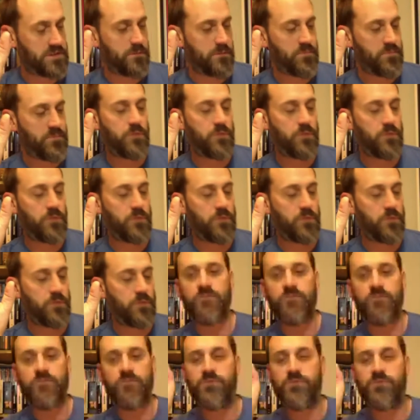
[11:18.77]
It was so
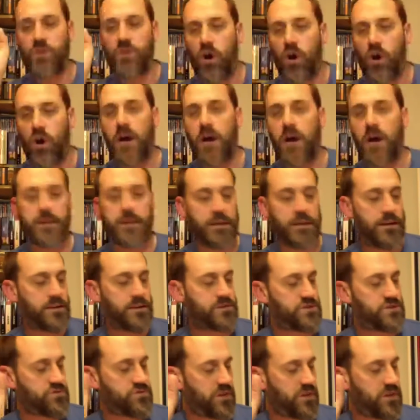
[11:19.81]
flawed in its
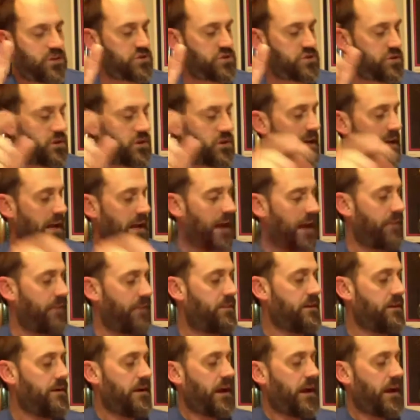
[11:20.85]
structure, and then
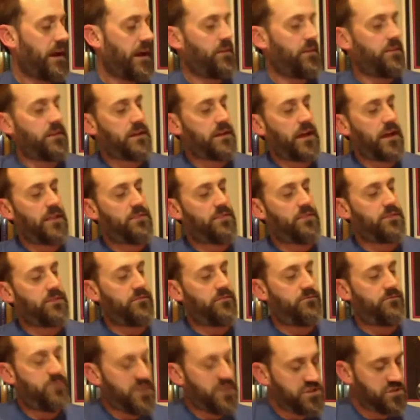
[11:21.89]
the
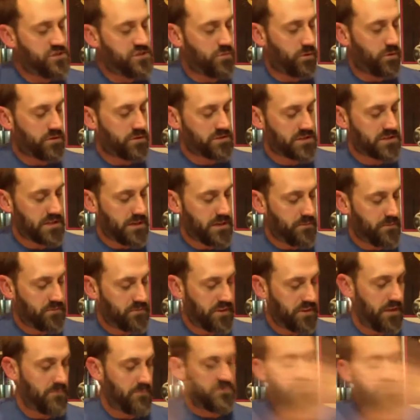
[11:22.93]
visuals
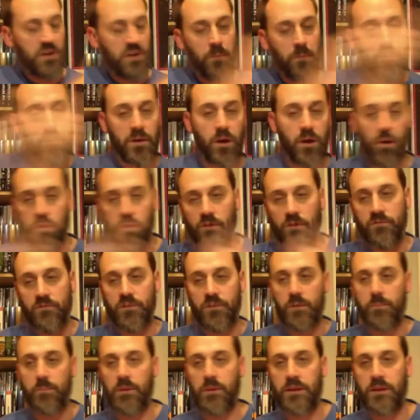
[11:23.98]
keep jumping all over the
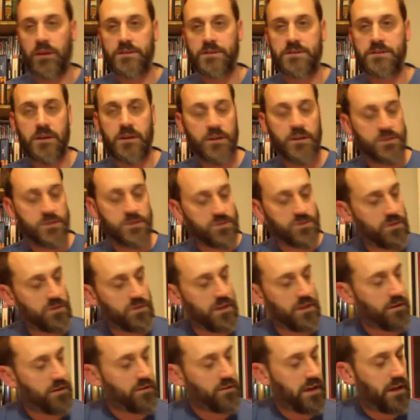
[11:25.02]
place. So you're like,
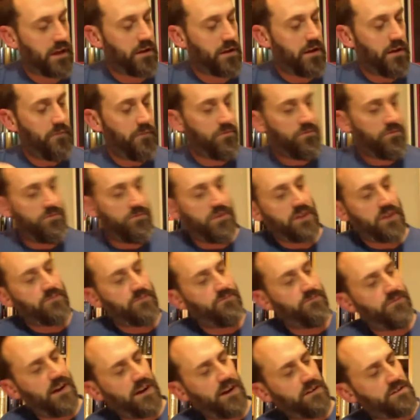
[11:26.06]
okay, they
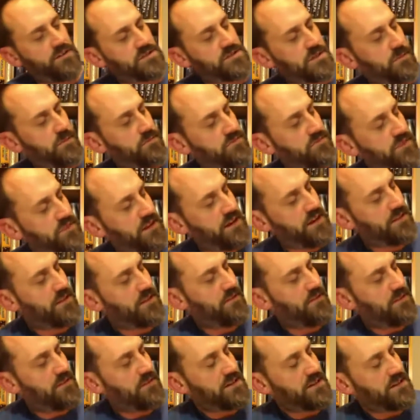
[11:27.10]
fire something and they
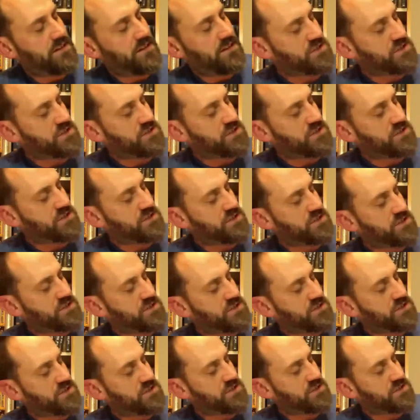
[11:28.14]
attach it to the
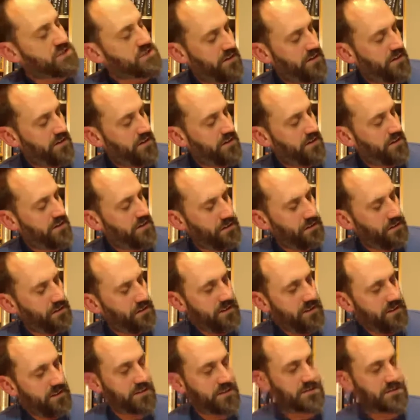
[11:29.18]
body, and then they fire some other
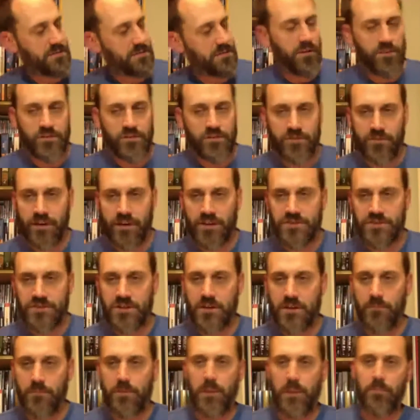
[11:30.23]
thing in some other
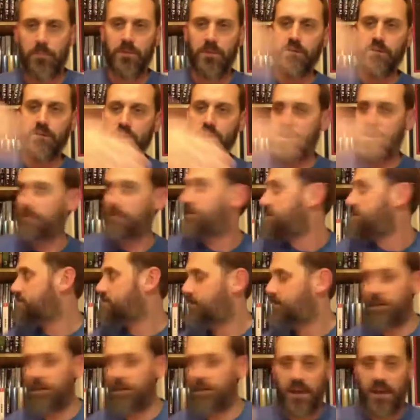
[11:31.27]
direction, and people are looking
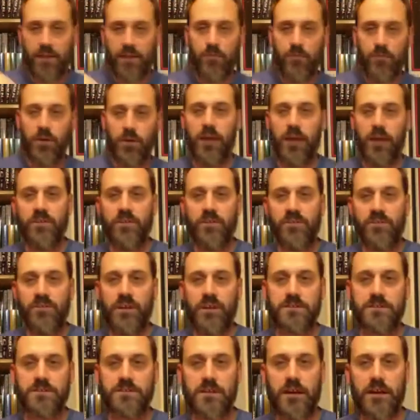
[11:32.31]
this way and that way.
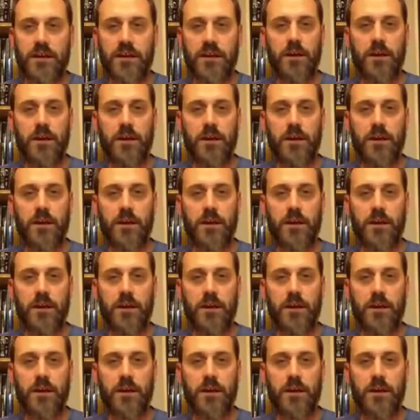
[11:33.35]
Everything is like,